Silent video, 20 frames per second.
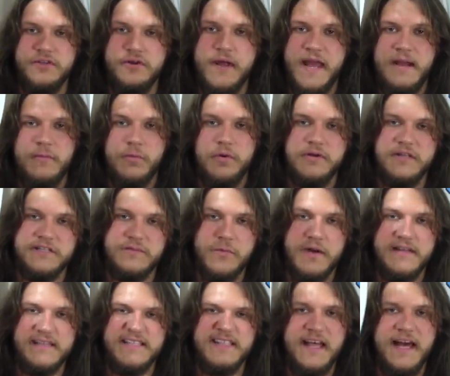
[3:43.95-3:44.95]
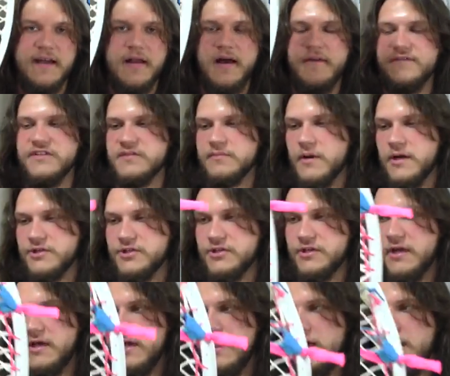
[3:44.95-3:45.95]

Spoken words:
Your hand doesn't want to slide off as much.